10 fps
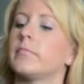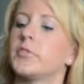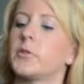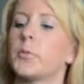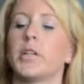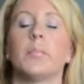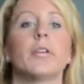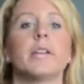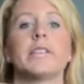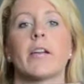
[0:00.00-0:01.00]
So when you put
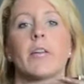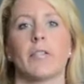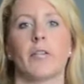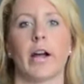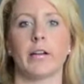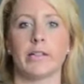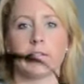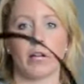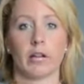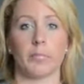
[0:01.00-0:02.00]
it down on the ground, it's
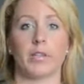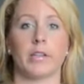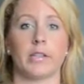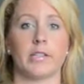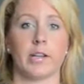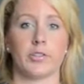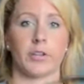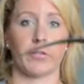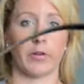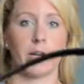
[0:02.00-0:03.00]
not completely touching
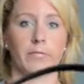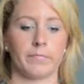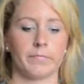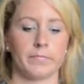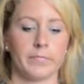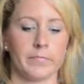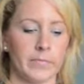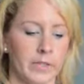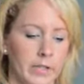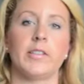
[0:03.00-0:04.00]
the ground.
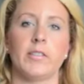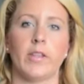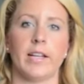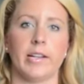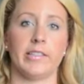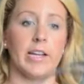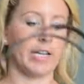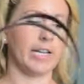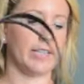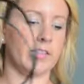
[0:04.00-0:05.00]
So like I said,
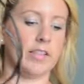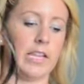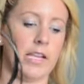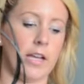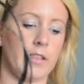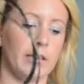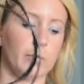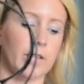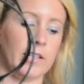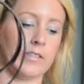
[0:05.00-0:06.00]
this
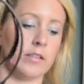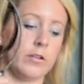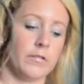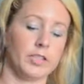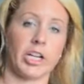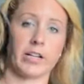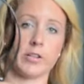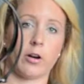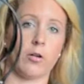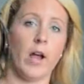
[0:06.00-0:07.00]
one is the Check
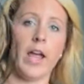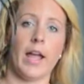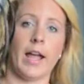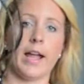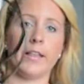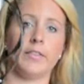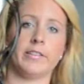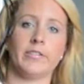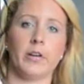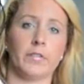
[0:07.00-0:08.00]
tote, and
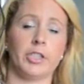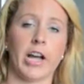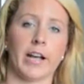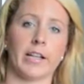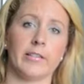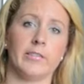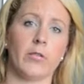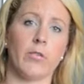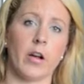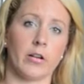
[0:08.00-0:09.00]
this Check is
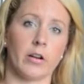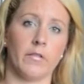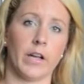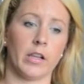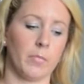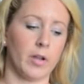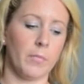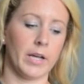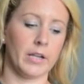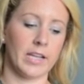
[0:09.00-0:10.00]
no longer available,
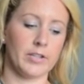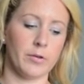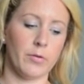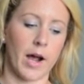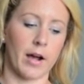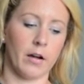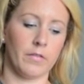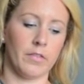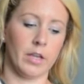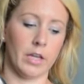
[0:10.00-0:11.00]
but they do have
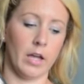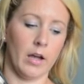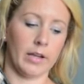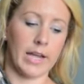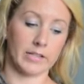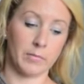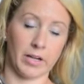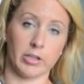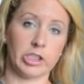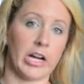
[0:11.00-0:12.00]
the
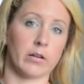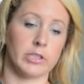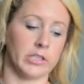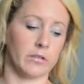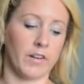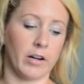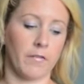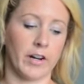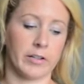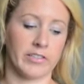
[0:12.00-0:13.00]
Canterbury check, which is very
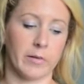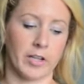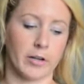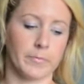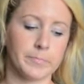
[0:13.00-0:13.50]
similar.